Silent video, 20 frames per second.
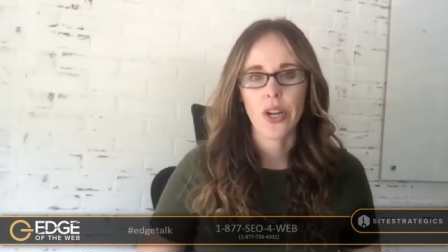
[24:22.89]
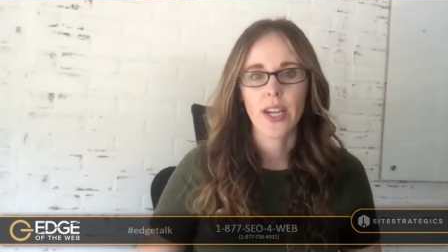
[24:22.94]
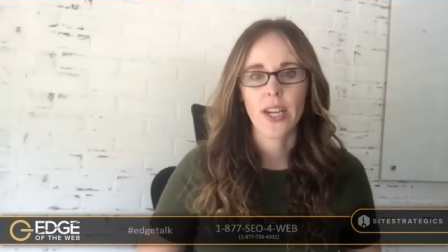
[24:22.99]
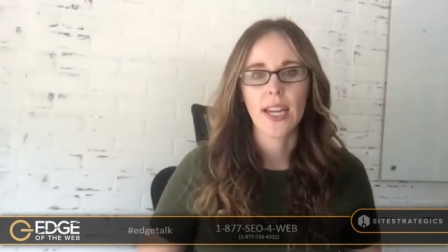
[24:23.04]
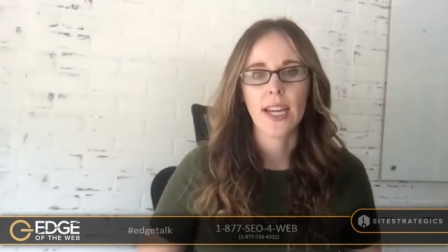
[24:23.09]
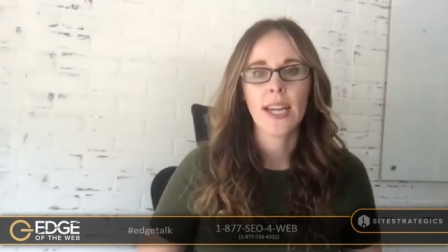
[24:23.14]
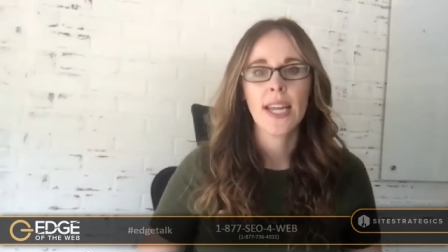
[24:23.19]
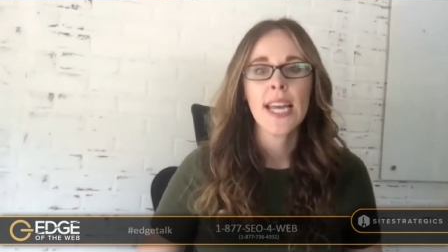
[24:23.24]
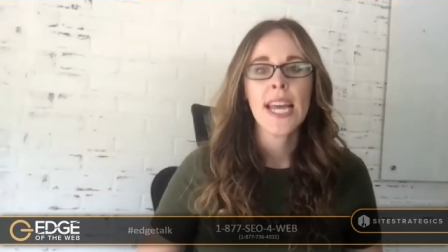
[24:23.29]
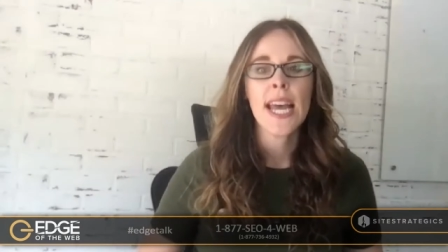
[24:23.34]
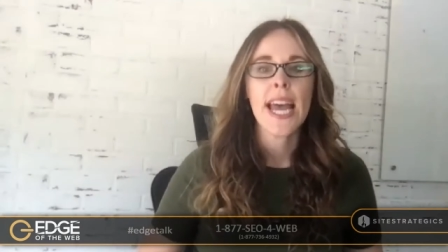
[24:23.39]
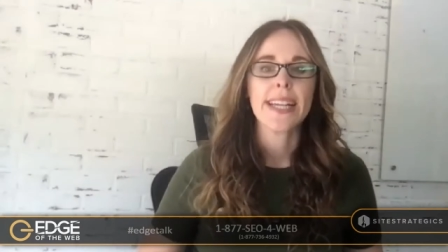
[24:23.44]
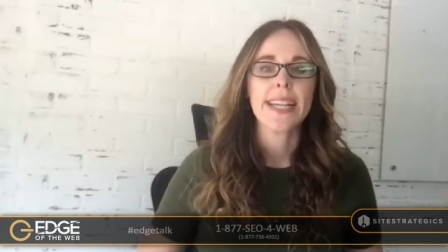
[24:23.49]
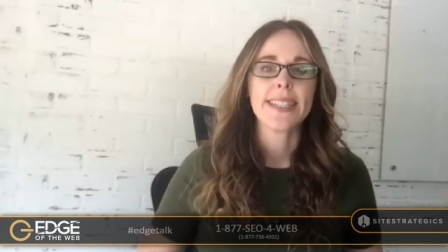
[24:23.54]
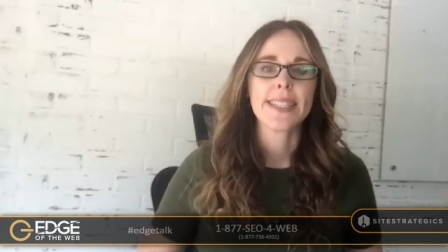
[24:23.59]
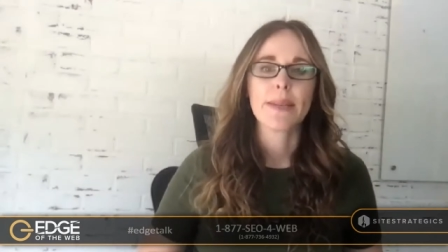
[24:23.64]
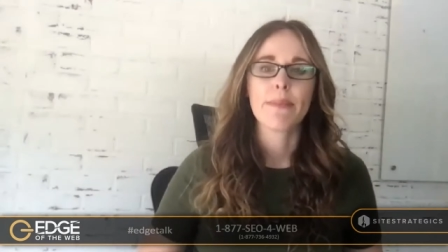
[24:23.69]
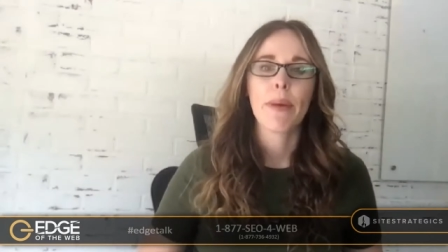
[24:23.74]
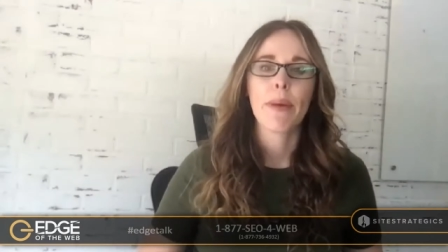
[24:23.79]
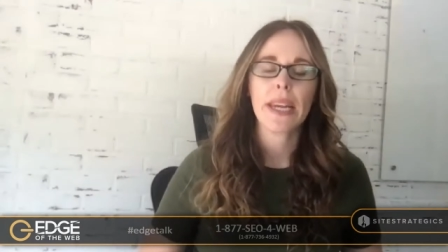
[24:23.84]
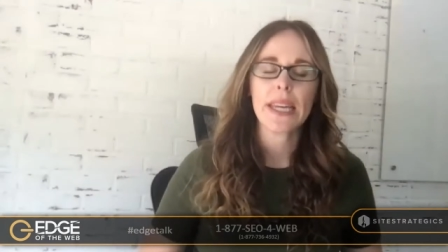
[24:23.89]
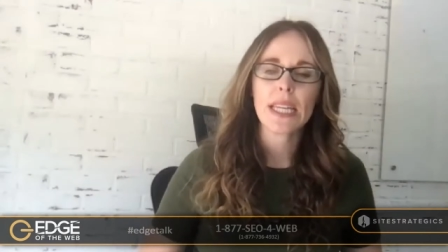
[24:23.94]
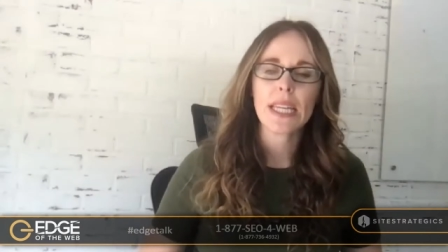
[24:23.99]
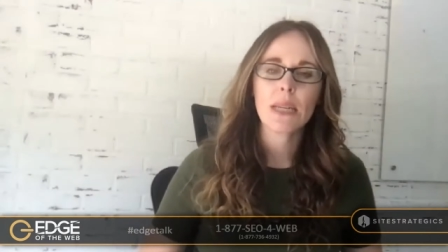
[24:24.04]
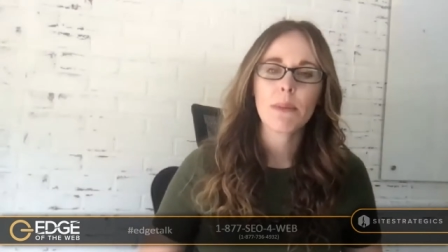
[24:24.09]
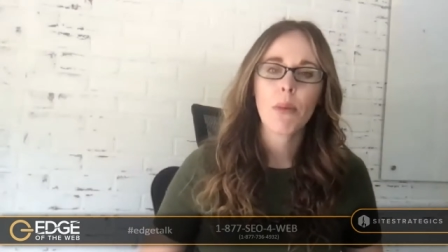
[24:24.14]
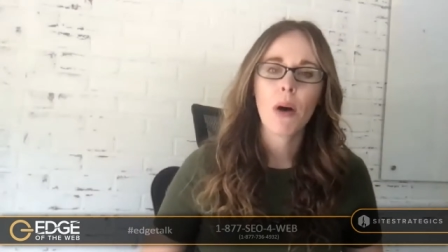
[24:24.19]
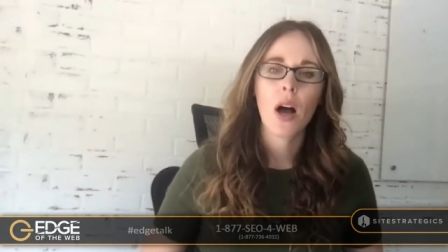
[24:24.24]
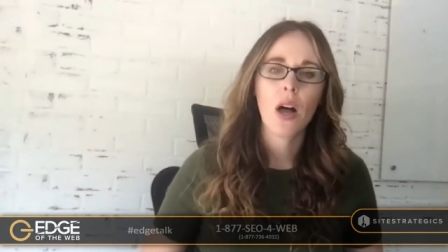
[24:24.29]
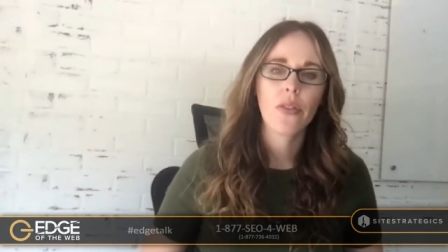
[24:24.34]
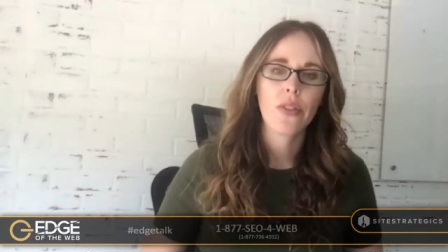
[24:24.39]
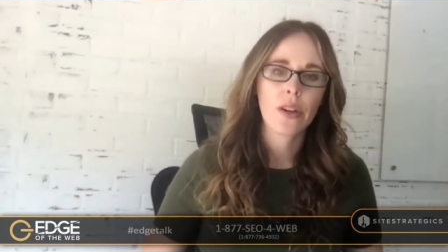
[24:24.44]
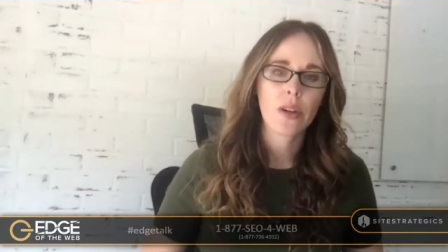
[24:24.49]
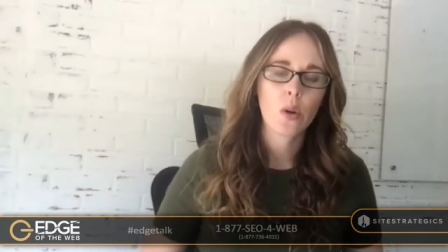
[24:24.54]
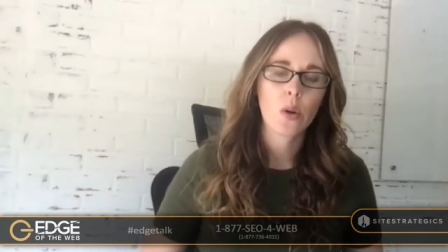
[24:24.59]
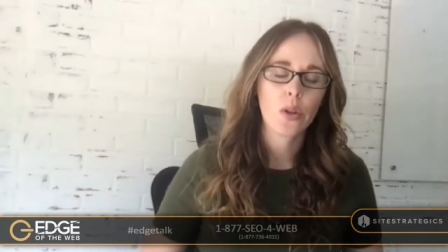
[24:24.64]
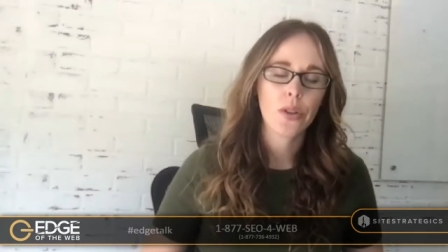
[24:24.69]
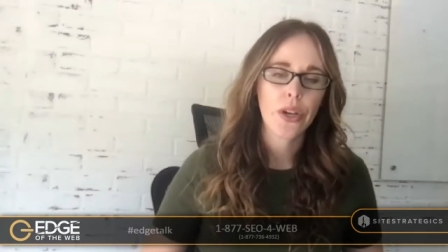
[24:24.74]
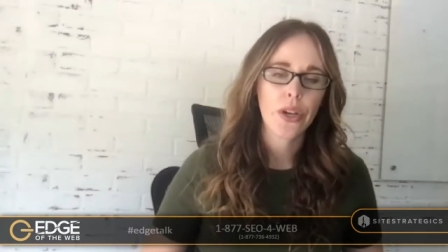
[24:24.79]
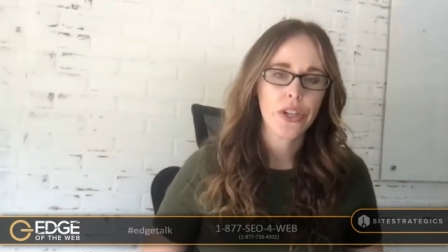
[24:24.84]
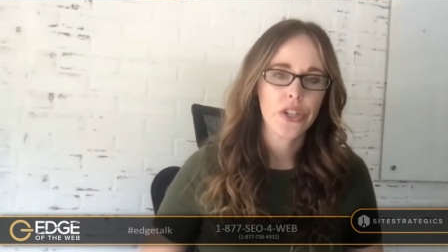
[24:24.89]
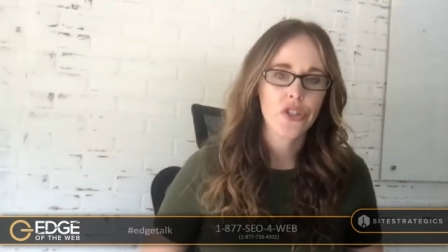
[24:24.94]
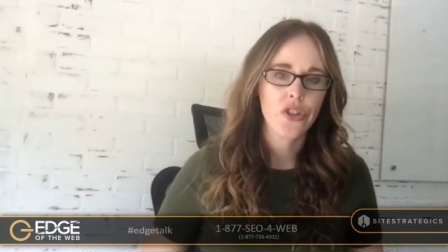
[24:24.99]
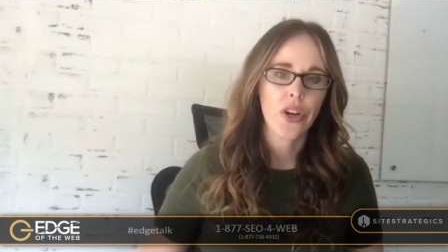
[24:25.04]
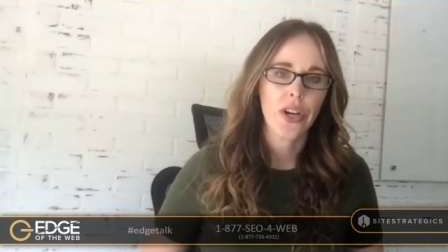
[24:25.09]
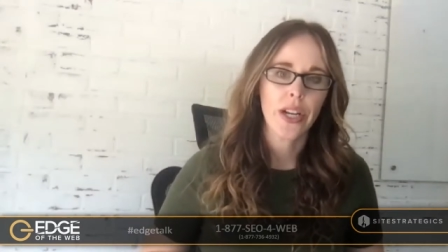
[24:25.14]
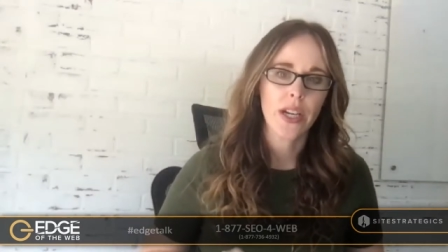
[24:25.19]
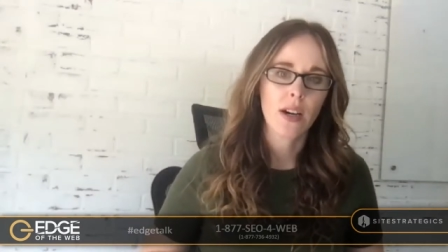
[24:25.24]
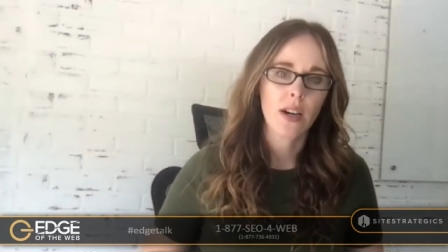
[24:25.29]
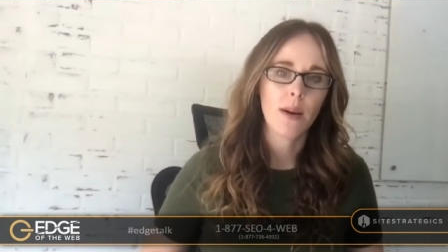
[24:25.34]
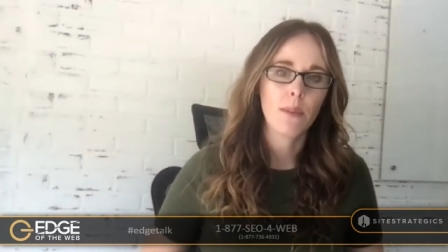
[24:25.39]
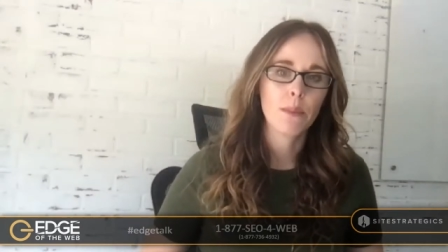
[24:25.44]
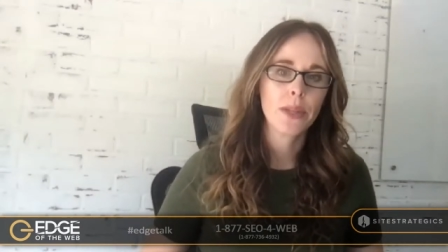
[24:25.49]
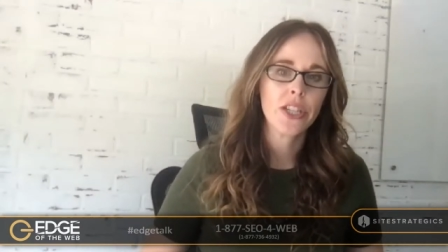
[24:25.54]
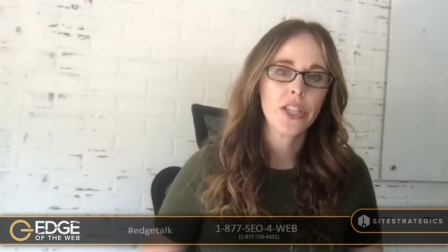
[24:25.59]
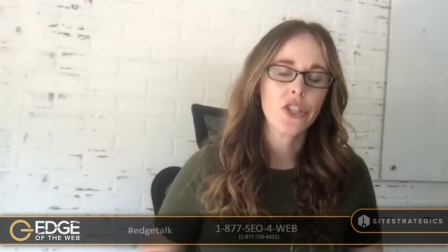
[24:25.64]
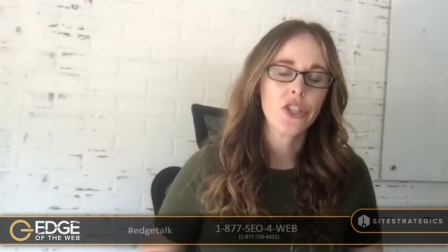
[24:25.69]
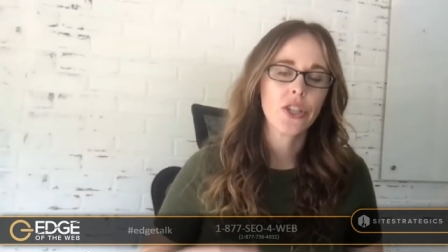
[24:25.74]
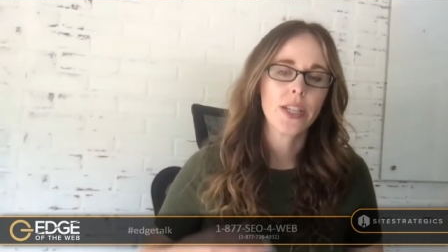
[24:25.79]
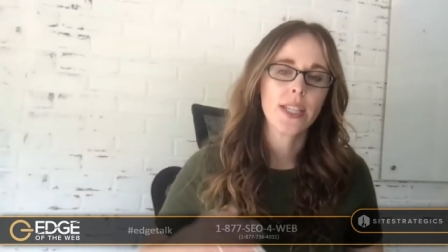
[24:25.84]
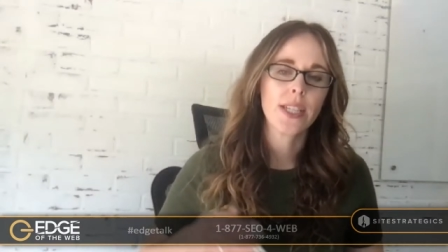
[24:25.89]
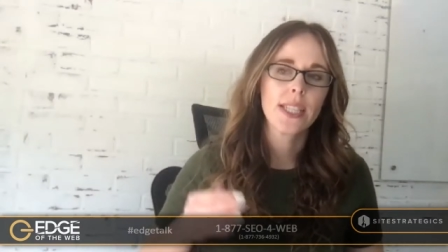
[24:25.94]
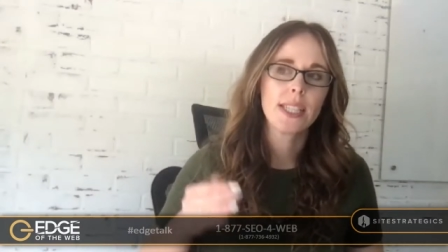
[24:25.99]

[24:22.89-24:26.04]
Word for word: marketing and depending upon the goal that you're trying to accomplish